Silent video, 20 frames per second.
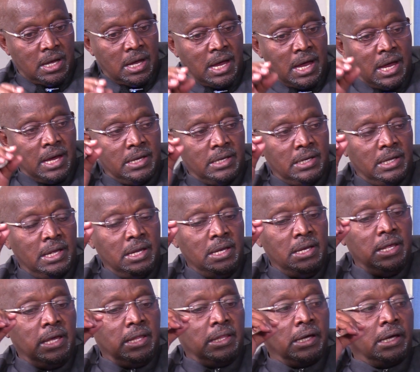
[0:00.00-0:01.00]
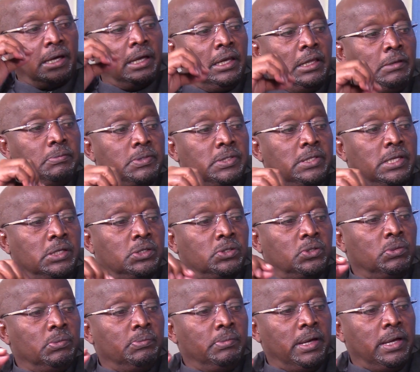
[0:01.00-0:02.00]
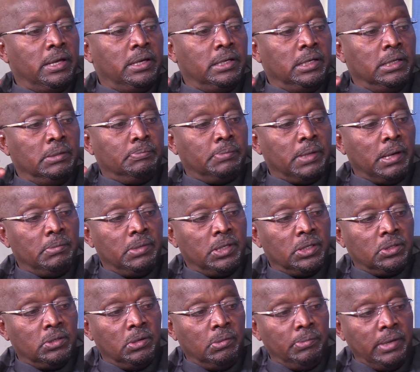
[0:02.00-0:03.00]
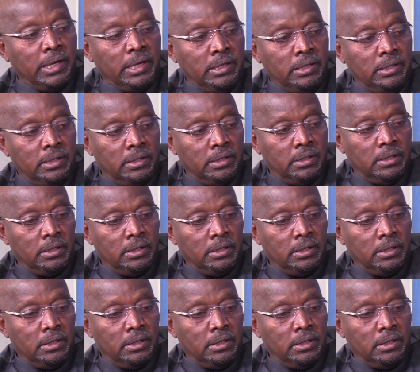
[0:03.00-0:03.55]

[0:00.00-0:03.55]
and any other clips that you made in public domain,